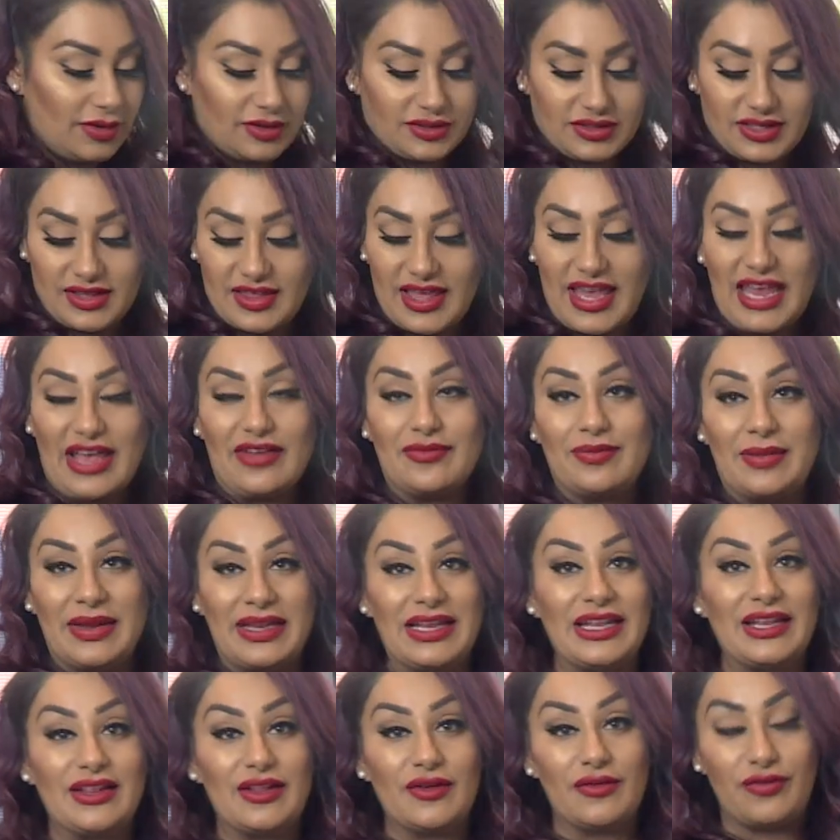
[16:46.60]
So they have
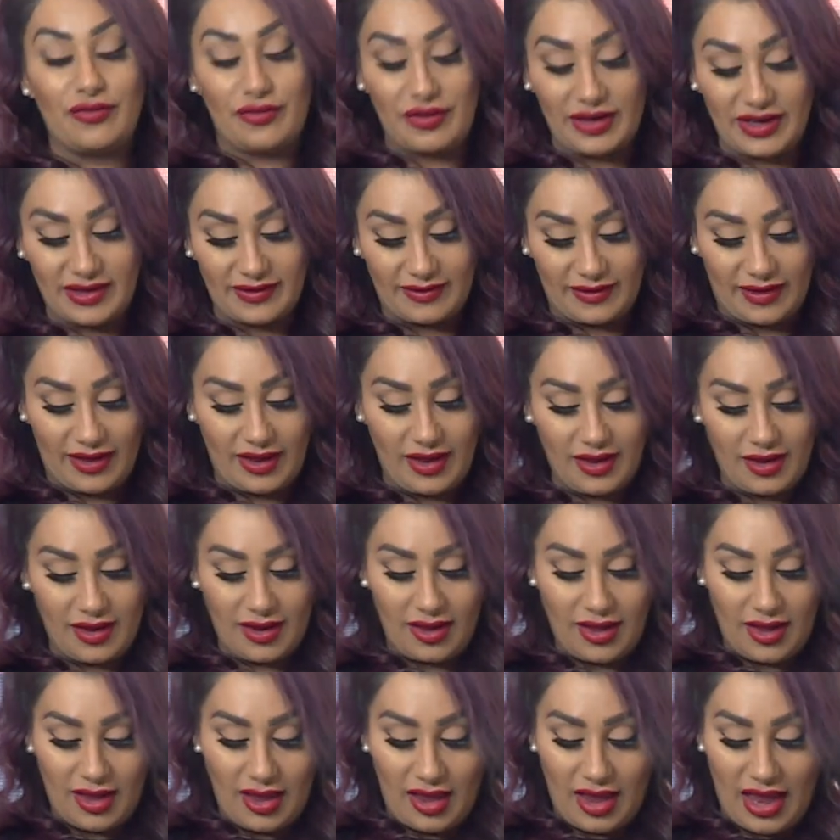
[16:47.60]
been in the freezer,
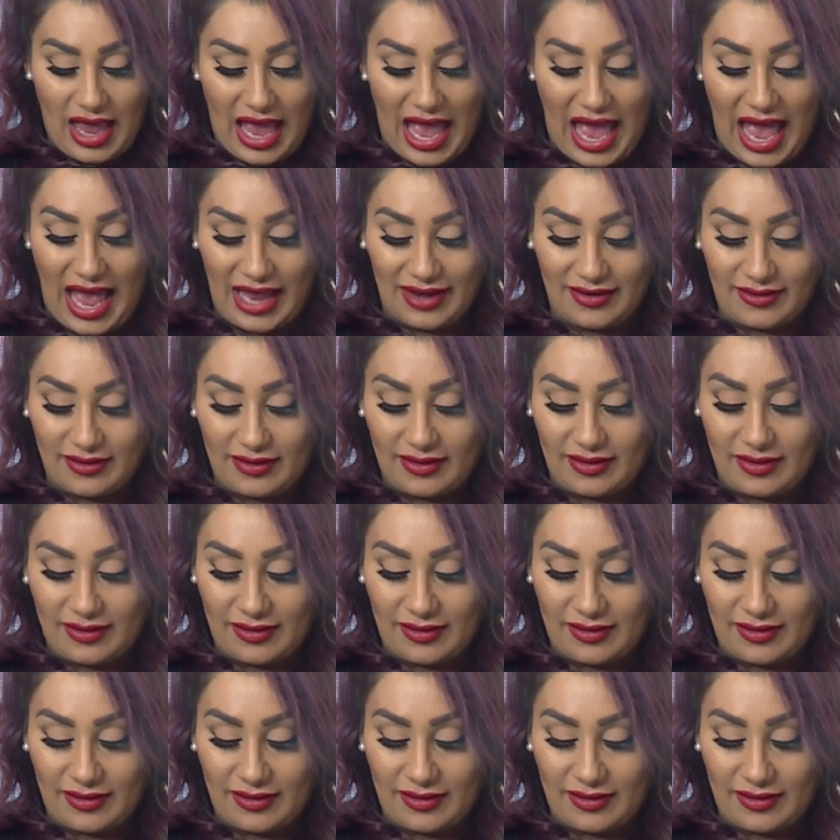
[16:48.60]
and